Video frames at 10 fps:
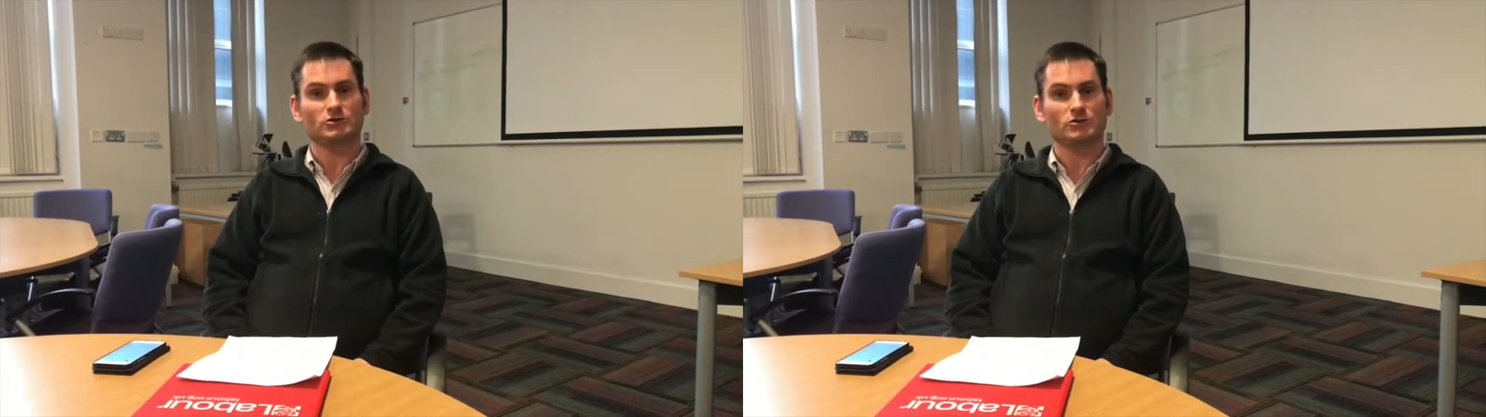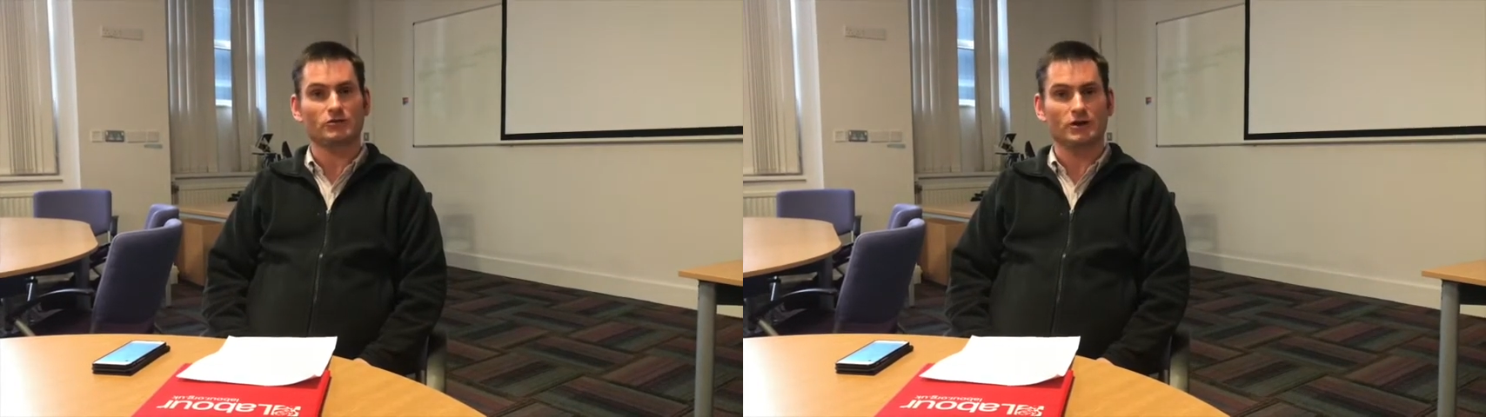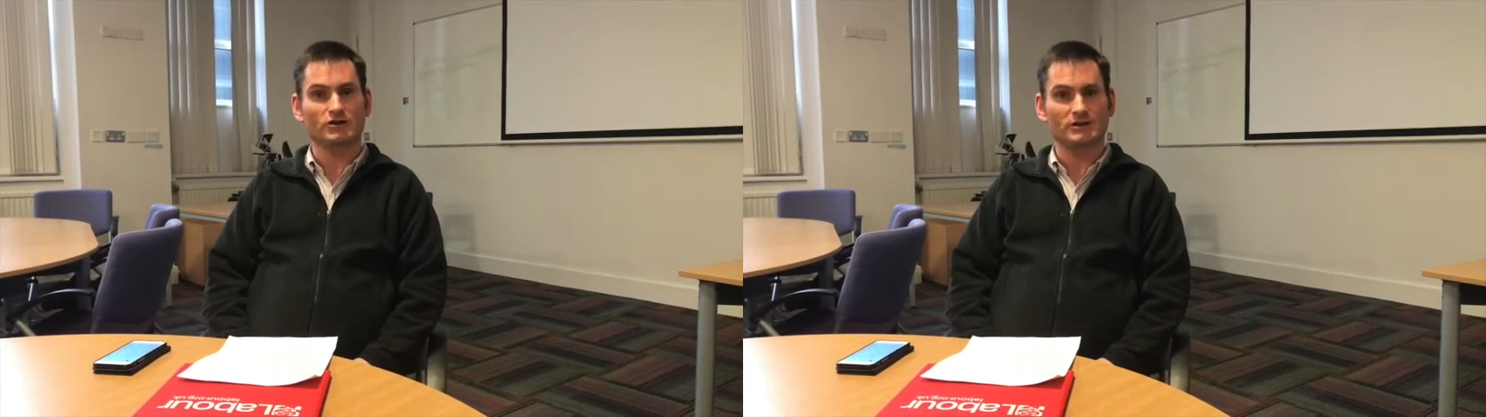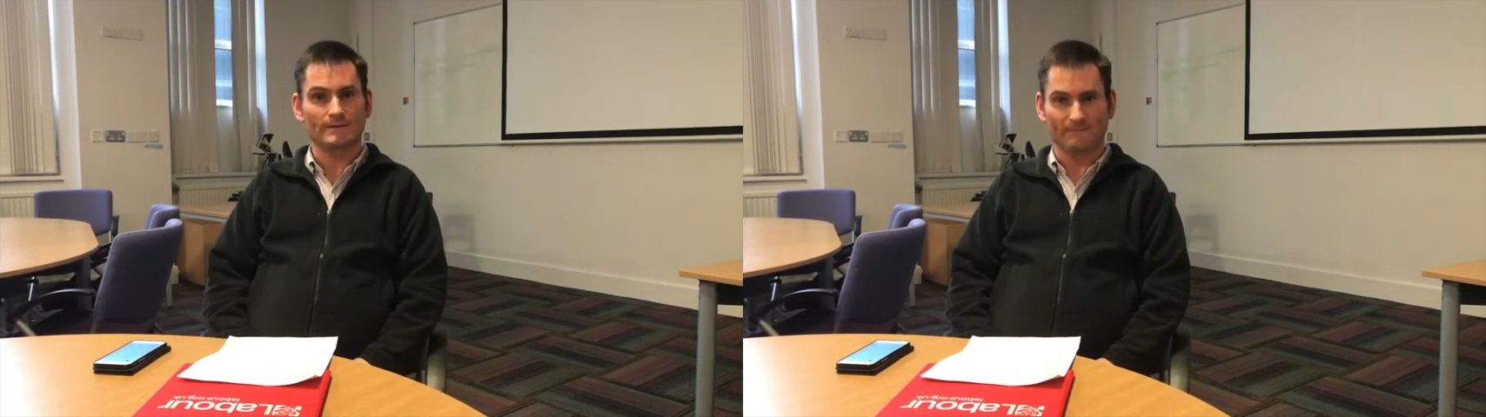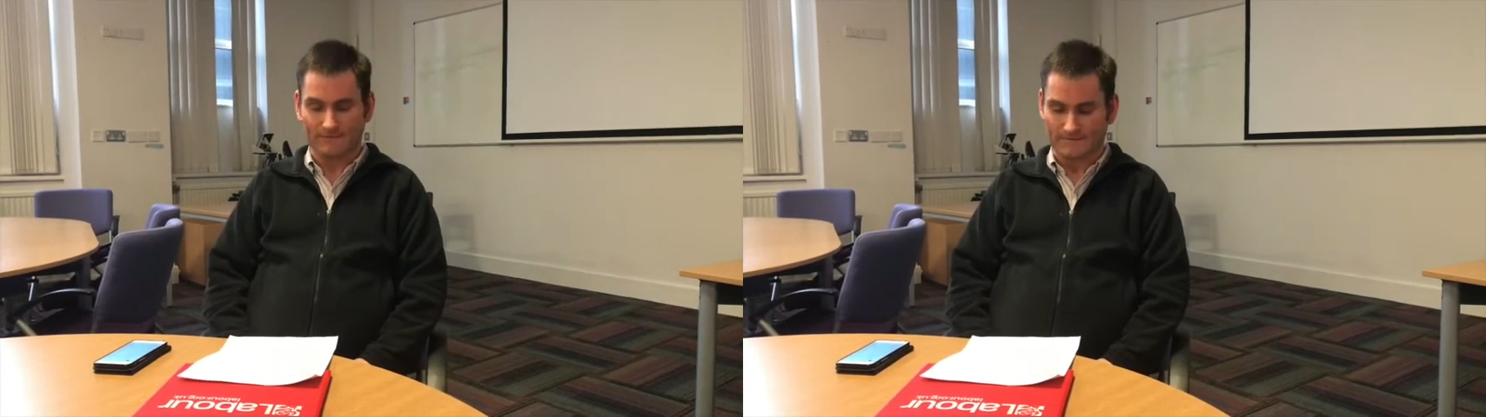
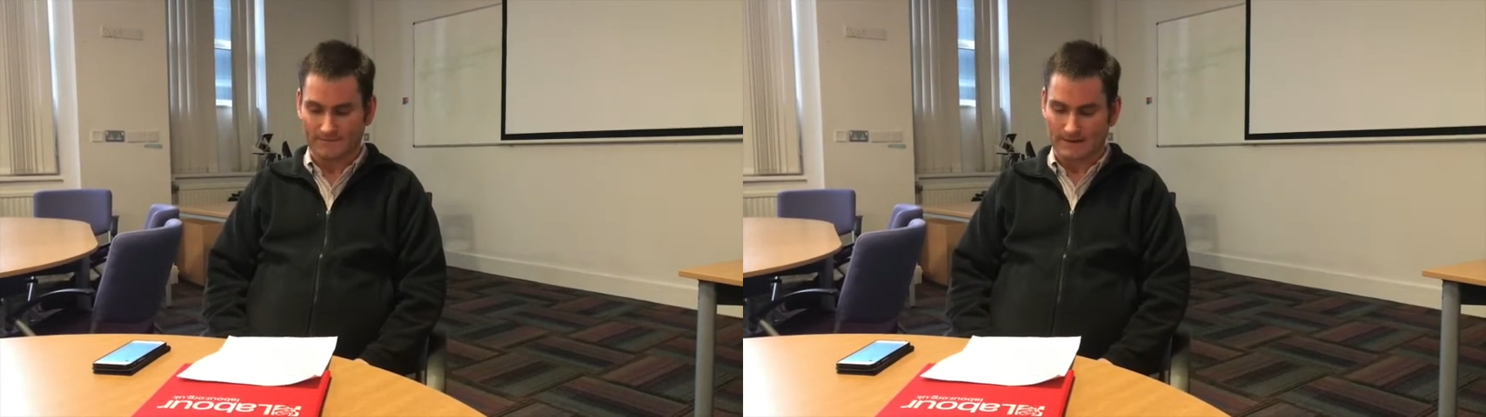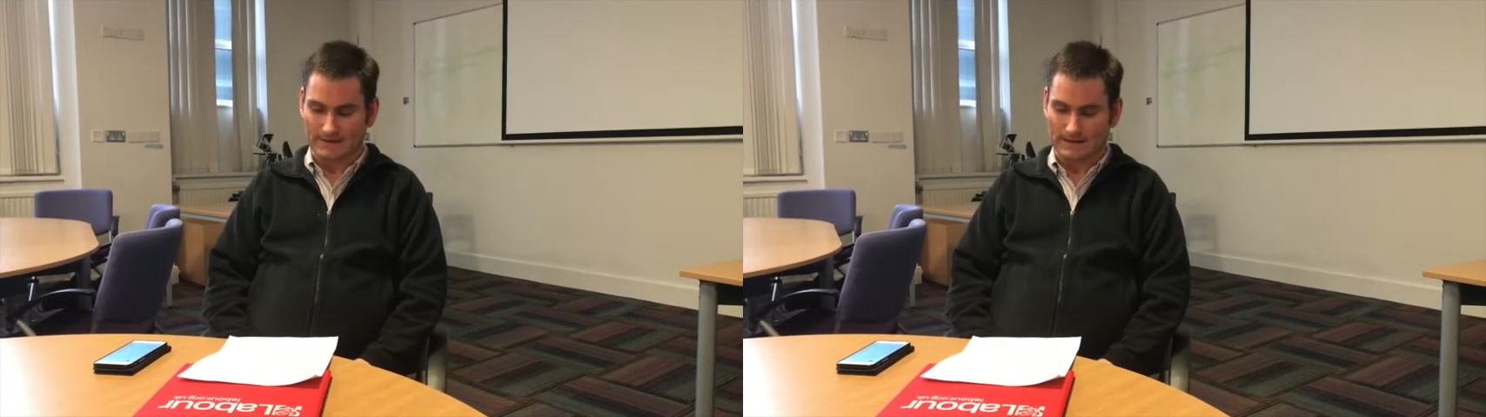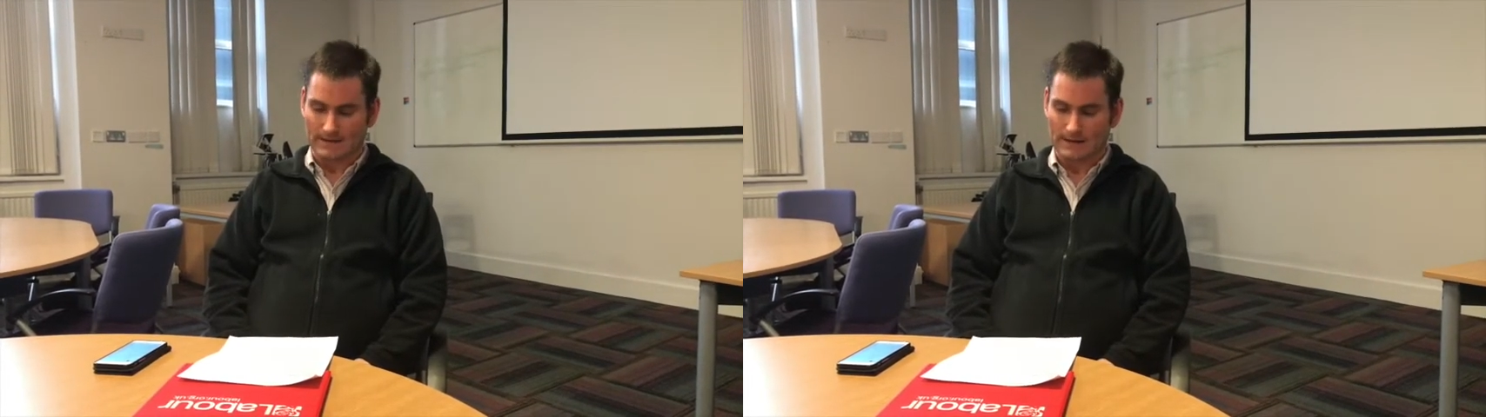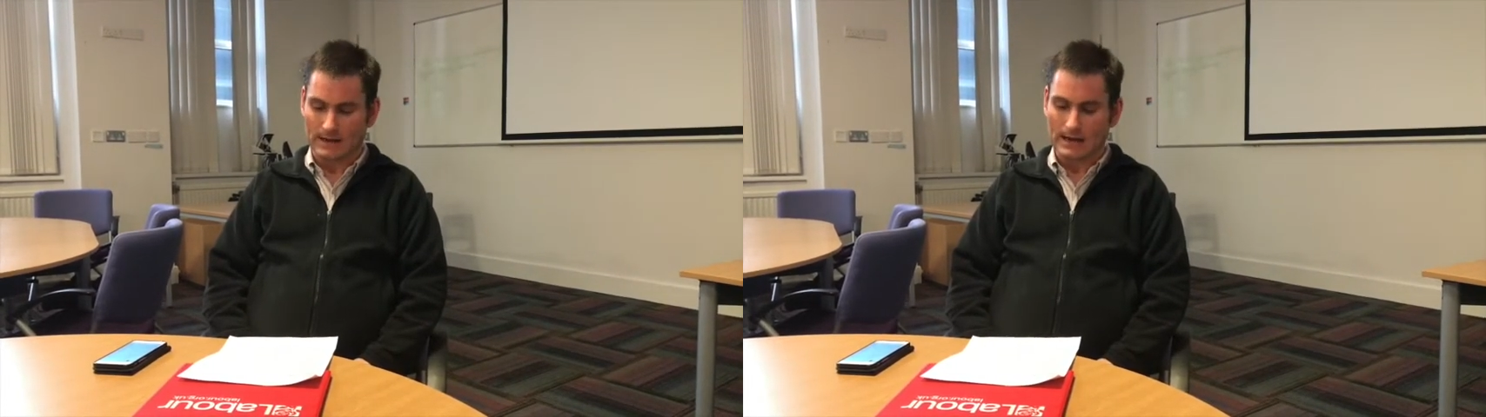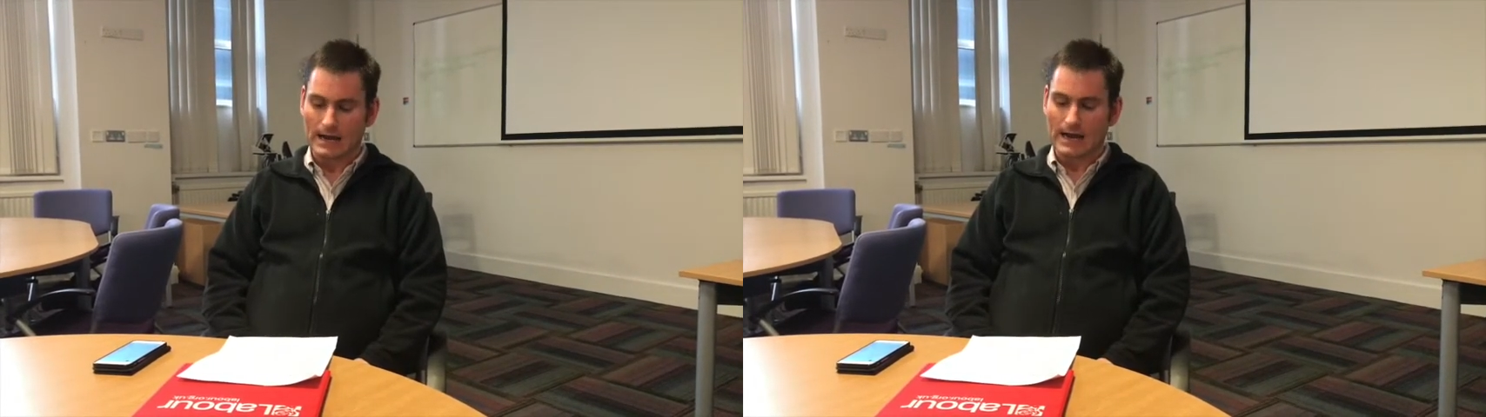2015.
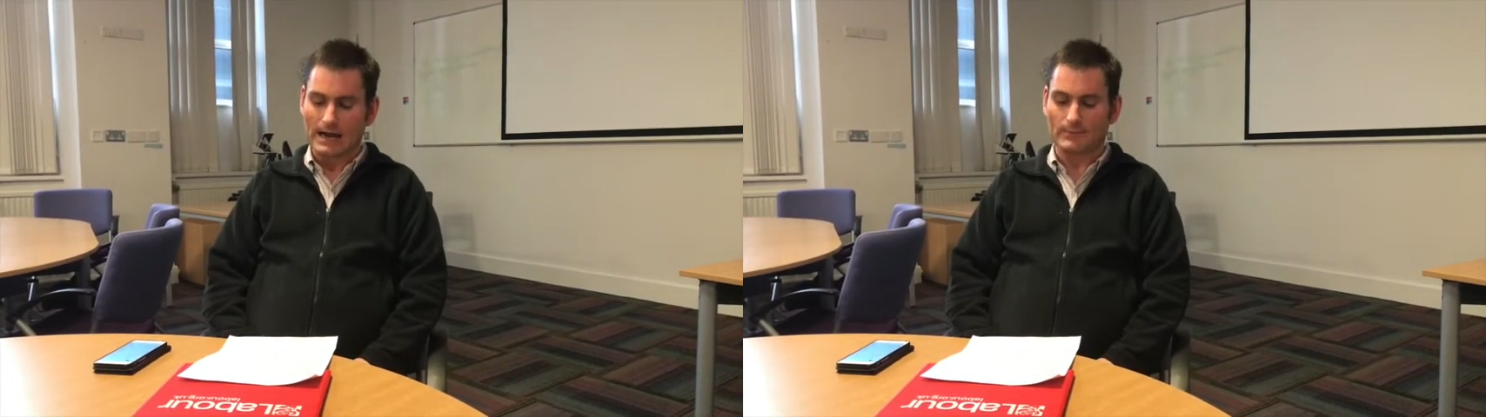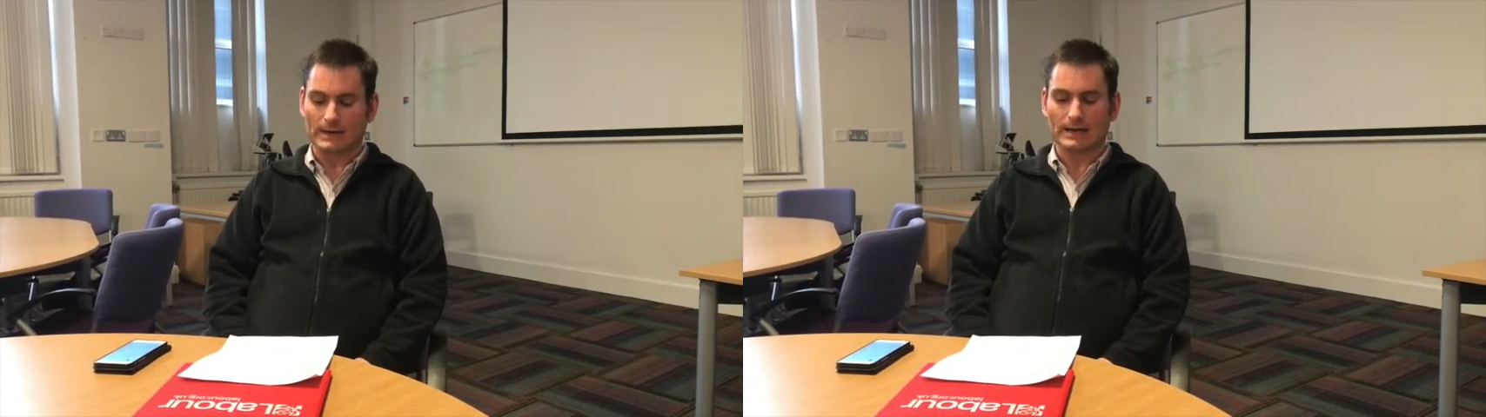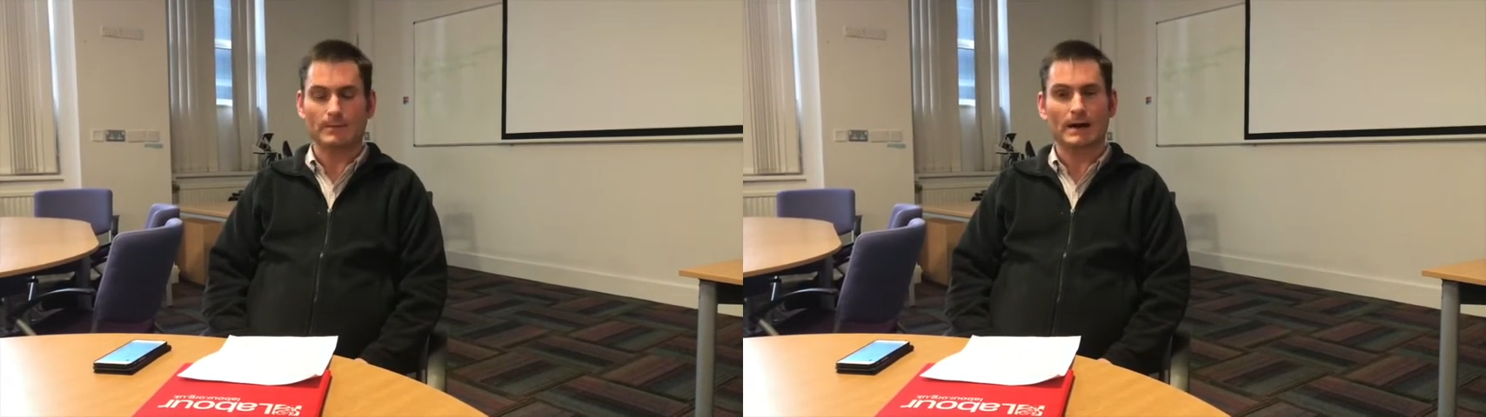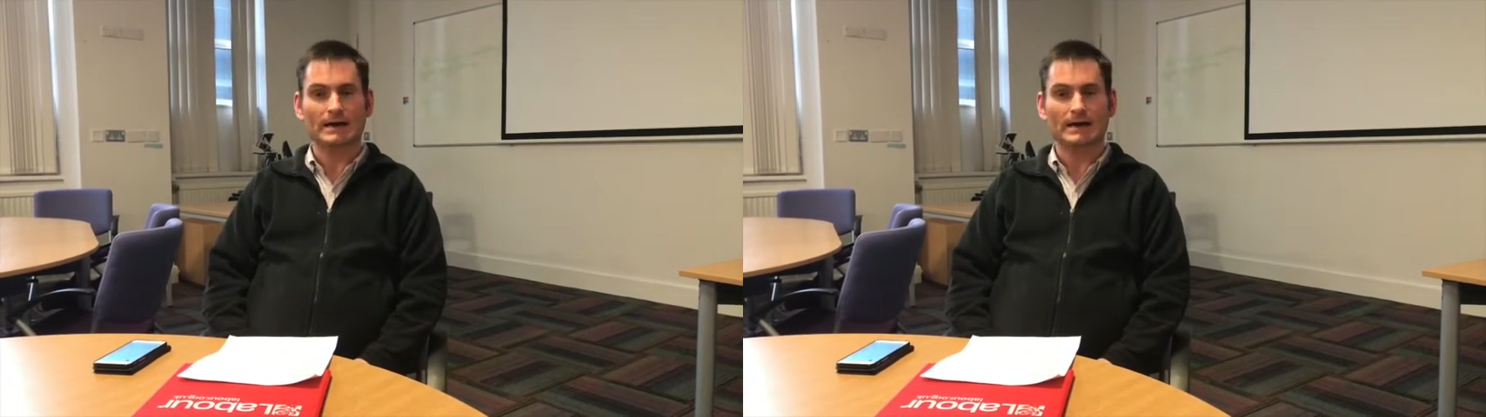I became